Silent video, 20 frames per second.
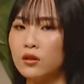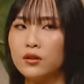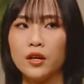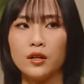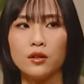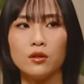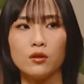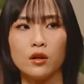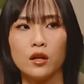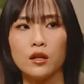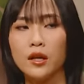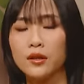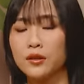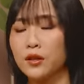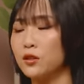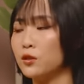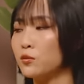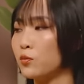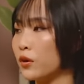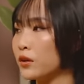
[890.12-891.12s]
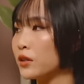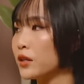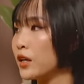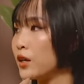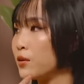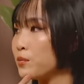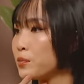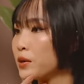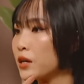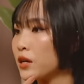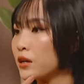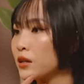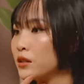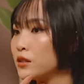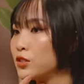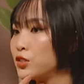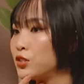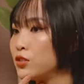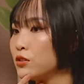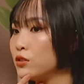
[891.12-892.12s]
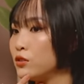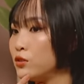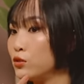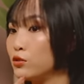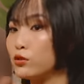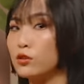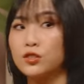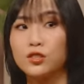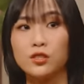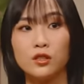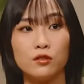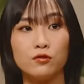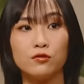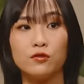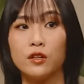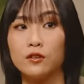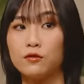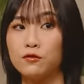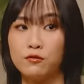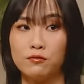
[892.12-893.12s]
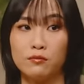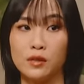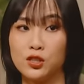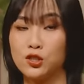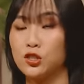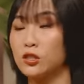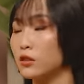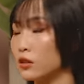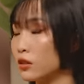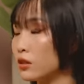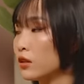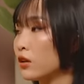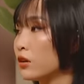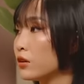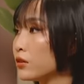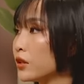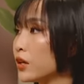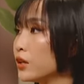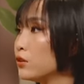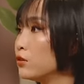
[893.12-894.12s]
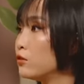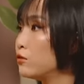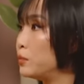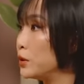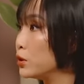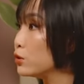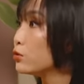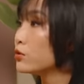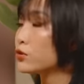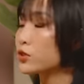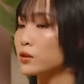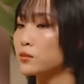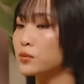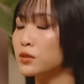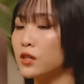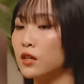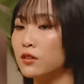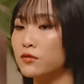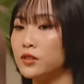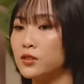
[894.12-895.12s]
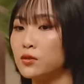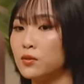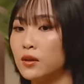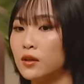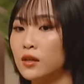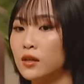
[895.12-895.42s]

that note, I like that you brought it up because you yourself have mentioned earlier on that you've been through some stuff as well.